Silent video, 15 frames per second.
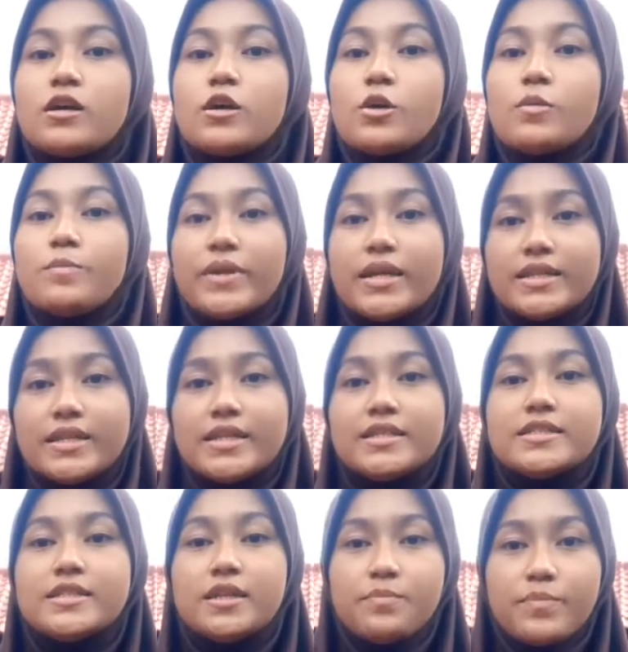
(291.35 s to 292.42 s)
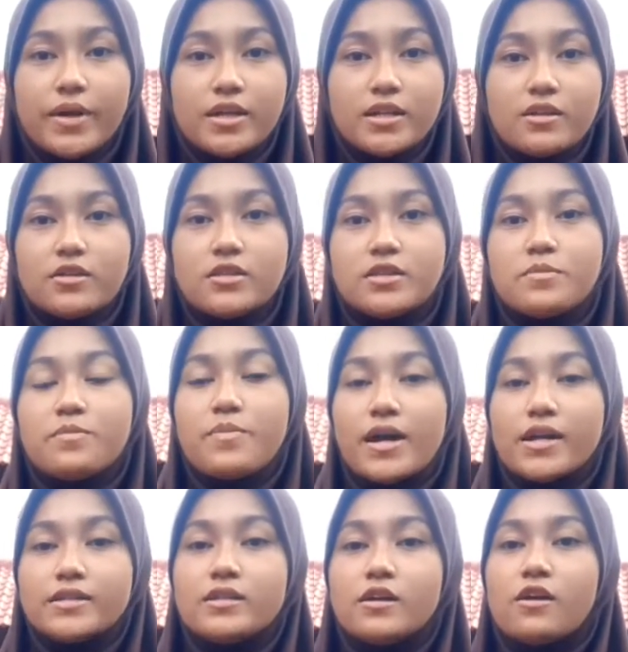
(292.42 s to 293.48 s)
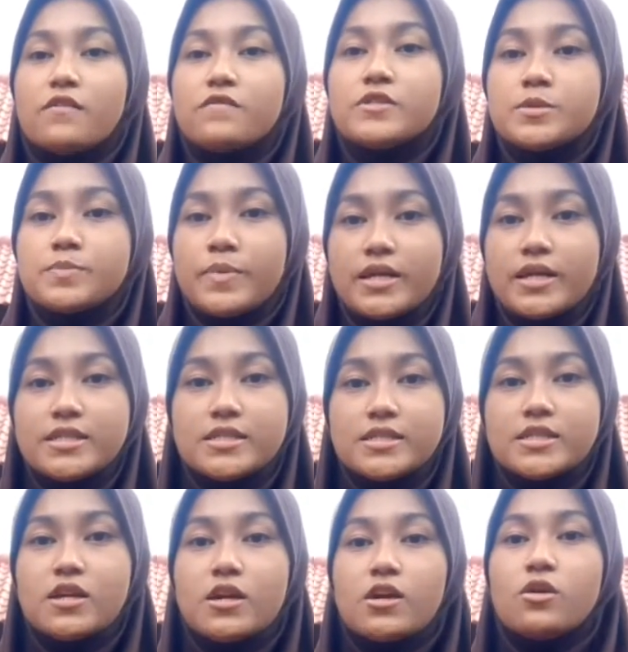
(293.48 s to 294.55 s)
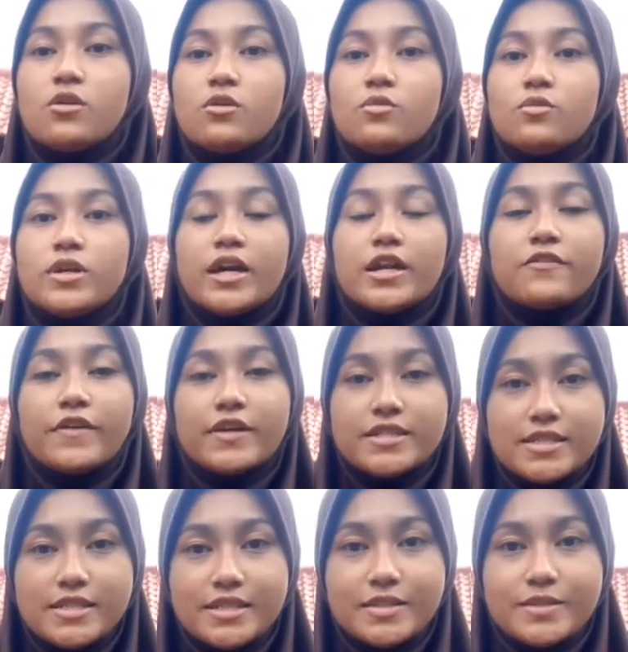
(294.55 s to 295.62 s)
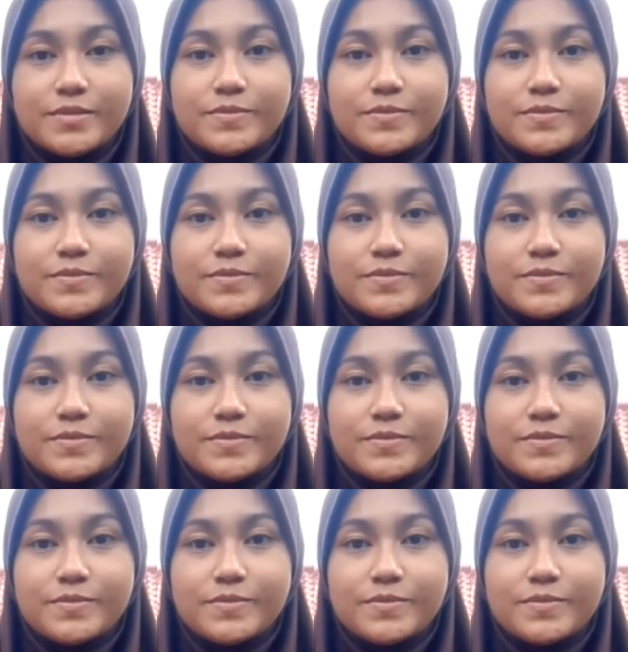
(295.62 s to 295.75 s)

completely depend on the part of space we are facing.